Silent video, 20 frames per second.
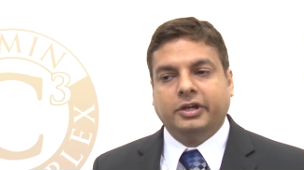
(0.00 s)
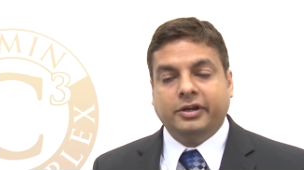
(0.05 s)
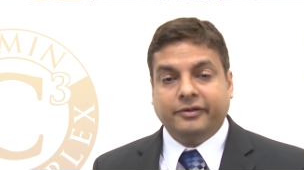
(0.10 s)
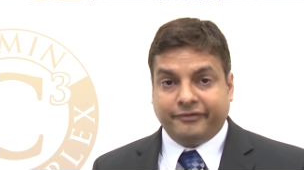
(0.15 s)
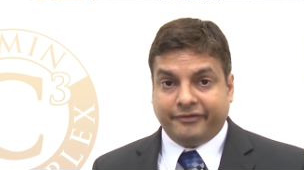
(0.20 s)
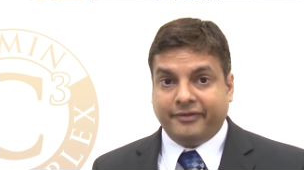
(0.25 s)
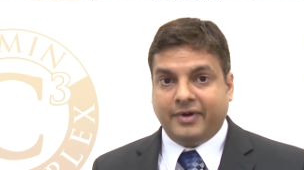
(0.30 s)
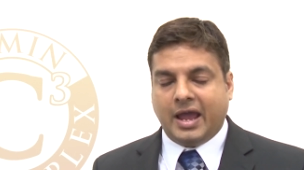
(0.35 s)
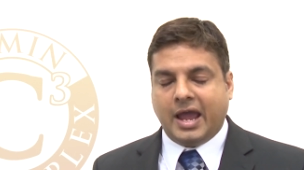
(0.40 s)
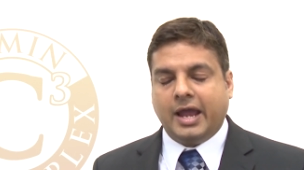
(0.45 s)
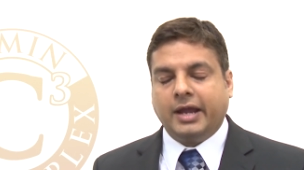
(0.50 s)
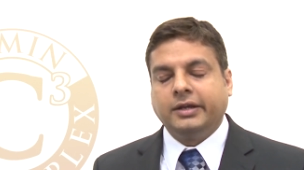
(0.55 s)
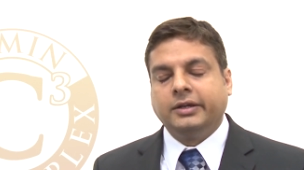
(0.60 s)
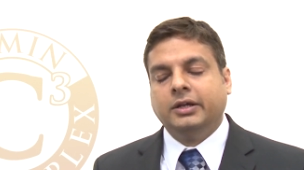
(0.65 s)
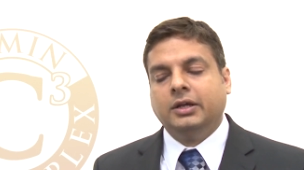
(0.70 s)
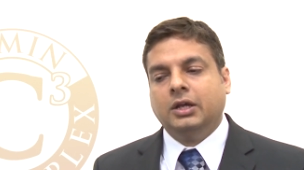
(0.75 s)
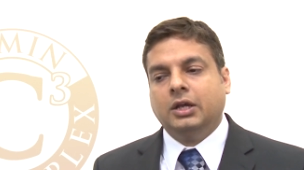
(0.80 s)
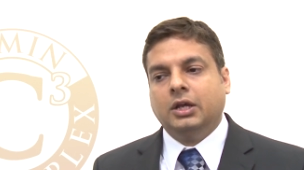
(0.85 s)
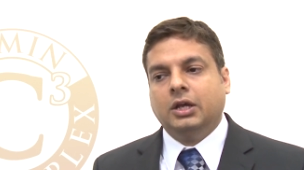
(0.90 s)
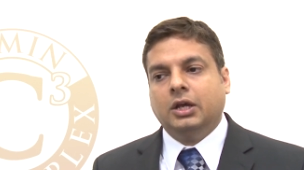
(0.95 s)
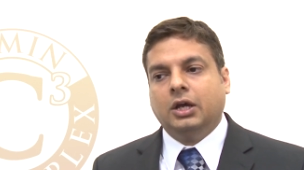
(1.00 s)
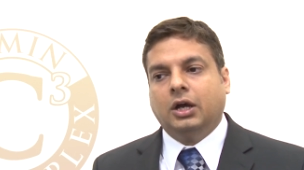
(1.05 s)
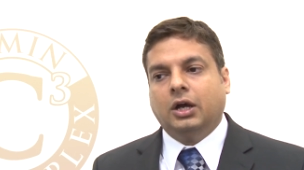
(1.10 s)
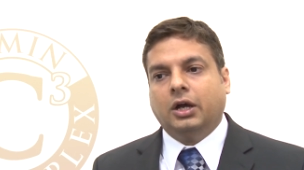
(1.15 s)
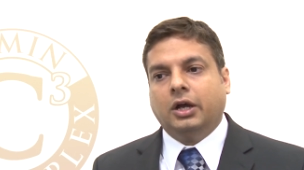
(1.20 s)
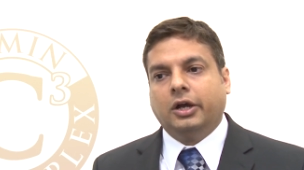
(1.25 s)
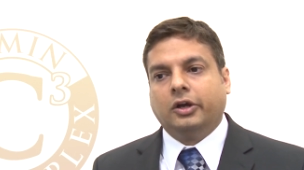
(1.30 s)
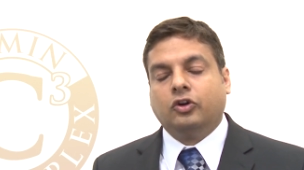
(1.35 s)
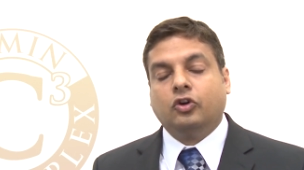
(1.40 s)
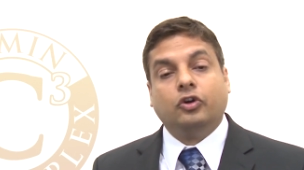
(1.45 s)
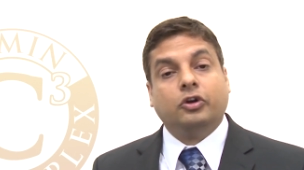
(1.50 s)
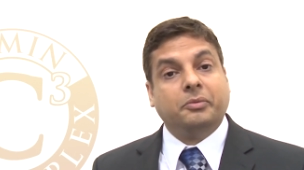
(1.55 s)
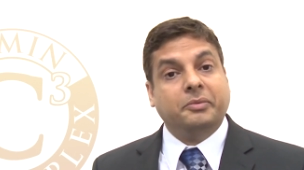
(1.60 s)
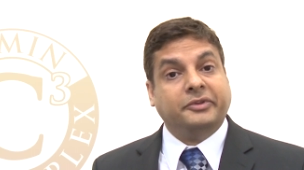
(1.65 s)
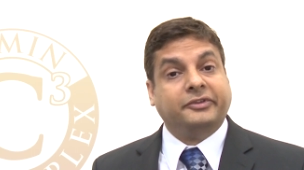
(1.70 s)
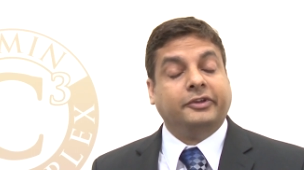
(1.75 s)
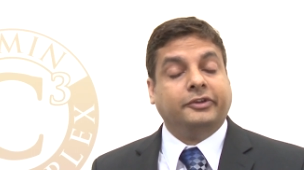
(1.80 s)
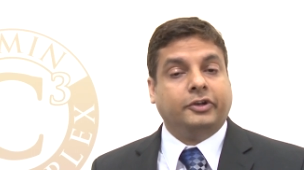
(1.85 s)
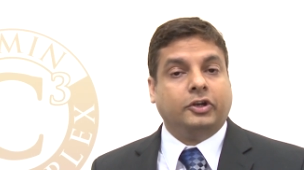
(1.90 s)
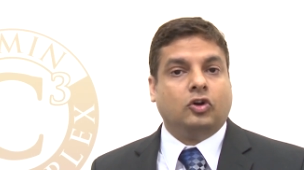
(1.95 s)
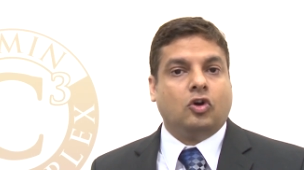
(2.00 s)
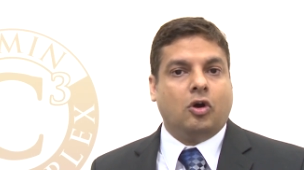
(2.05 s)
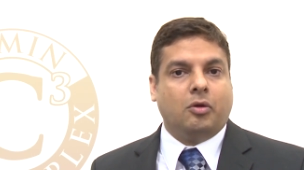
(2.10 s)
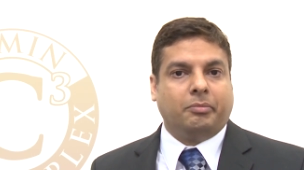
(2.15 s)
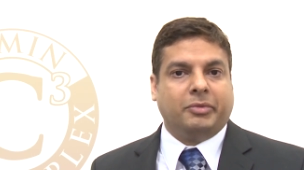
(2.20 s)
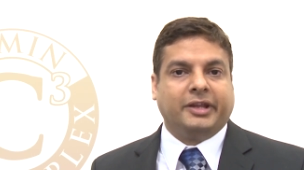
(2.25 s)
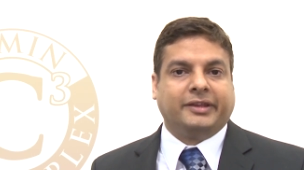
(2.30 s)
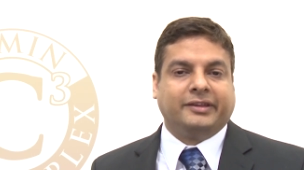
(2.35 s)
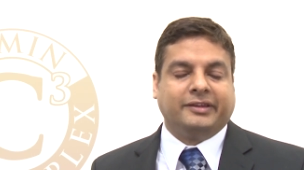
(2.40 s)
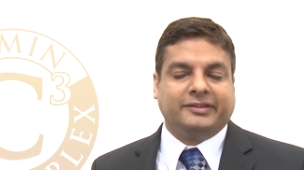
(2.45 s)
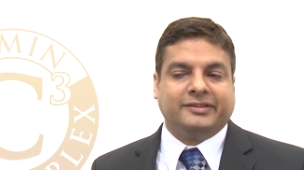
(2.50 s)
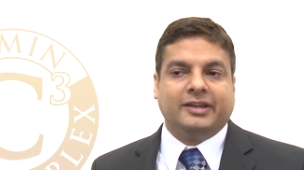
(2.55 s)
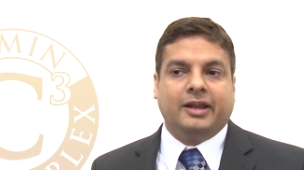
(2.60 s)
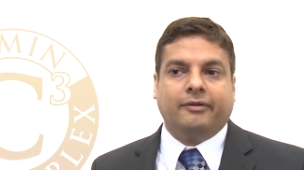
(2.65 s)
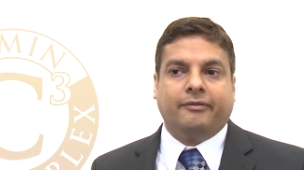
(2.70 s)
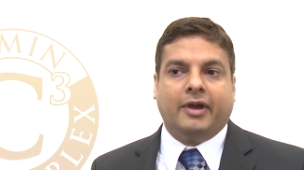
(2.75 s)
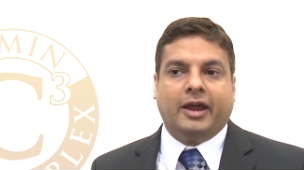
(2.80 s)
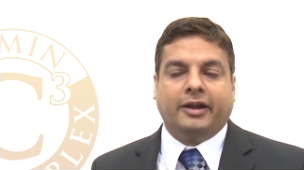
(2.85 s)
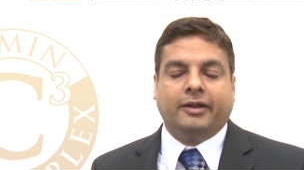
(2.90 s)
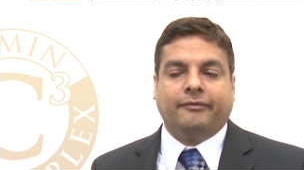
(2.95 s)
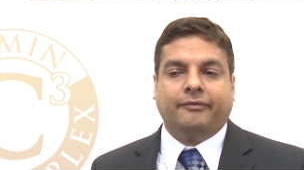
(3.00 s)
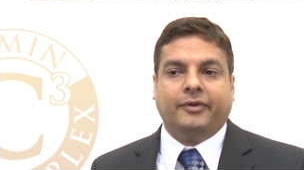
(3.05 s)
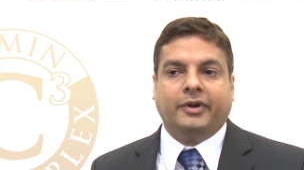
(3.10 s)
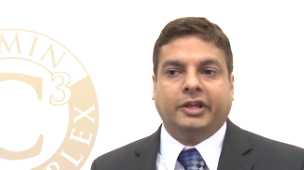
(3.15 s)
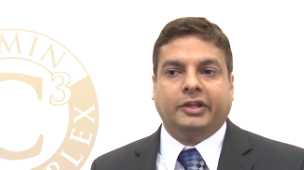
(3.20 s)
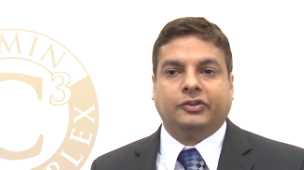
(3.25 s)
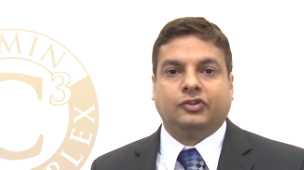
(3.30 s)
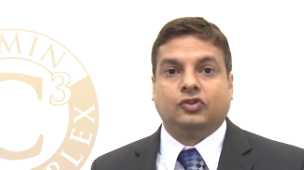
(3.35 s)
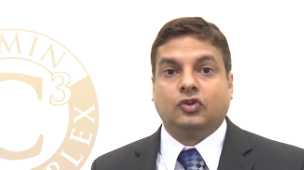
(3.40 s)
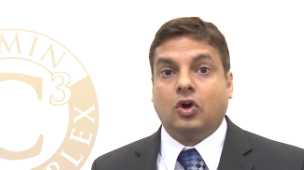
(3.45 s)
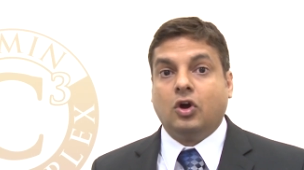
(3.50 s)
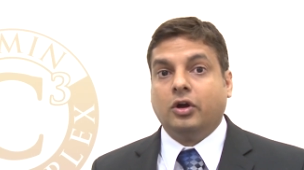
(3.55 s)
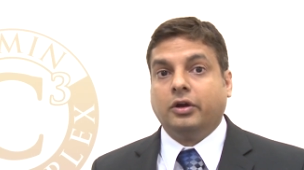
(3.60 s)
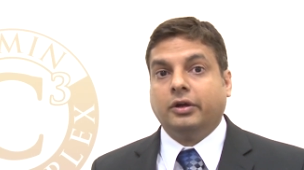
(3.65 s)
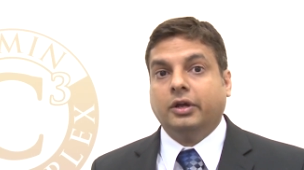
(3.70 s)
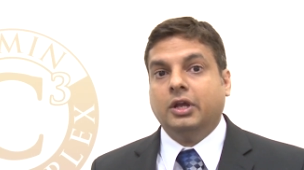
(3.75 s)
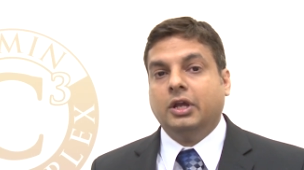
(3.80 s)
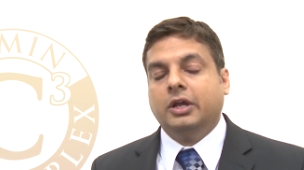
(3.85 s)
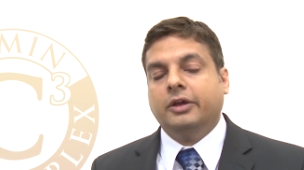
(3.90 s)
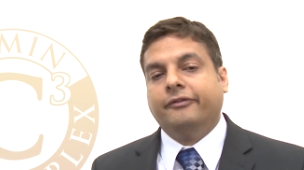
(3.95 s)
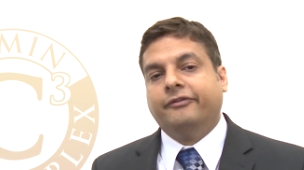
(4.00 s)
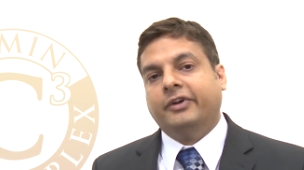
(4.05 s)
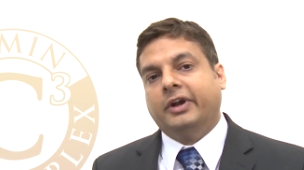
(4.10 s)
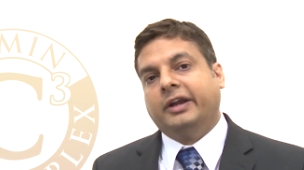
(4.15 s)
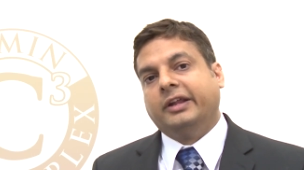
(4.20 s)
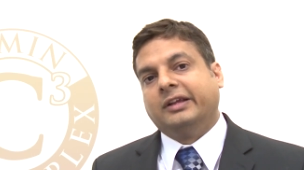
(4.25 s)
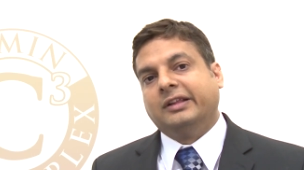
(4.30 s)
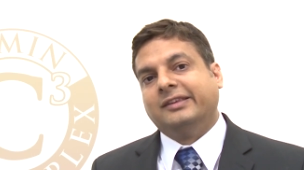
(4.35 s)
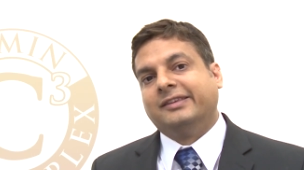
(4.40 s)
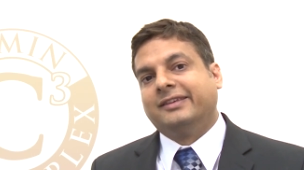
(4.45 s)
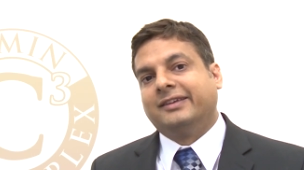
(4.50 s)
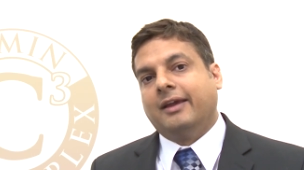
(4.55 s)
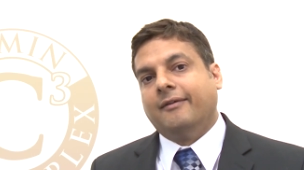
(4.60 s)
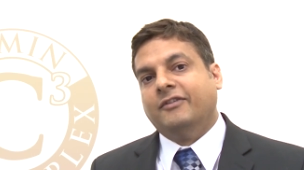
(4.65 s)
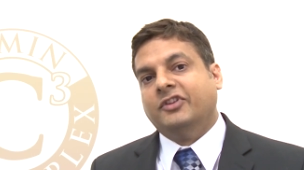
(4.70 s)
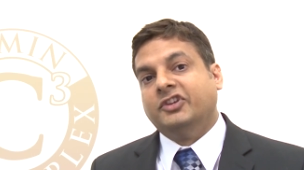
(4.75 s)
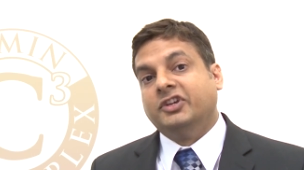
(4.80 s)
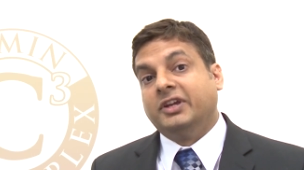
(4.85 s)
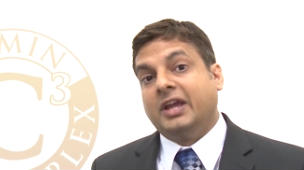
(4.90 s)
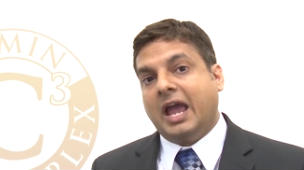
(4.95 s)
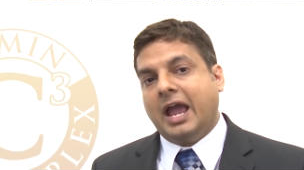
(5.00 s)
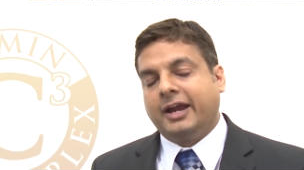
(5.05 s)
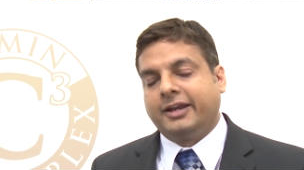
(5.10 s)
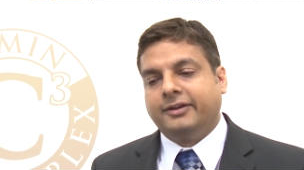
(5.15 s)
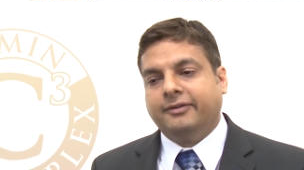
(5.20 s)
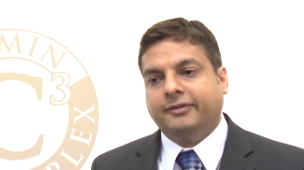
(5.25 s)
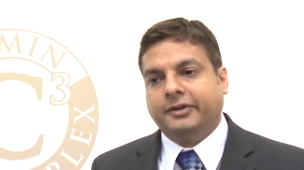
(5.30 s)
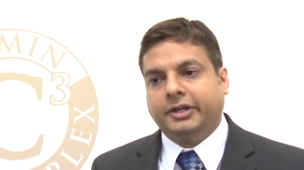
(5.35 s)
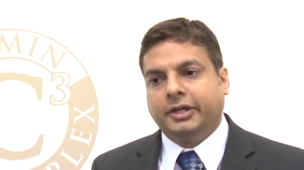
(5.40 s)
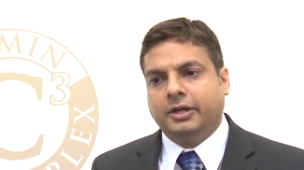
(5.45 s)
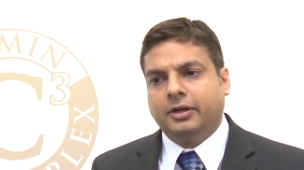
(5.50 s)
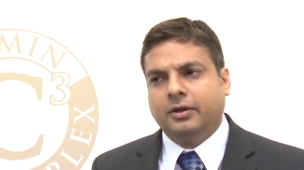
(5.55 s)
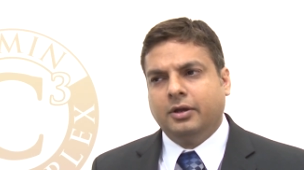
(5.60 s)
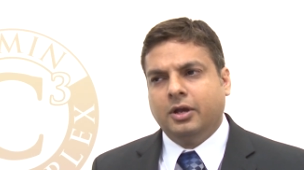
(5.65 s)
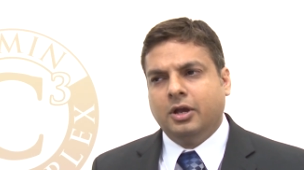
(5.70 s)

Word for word: In fact, uh, curcumin C3 complex itself had a very strong radical scavenging activity.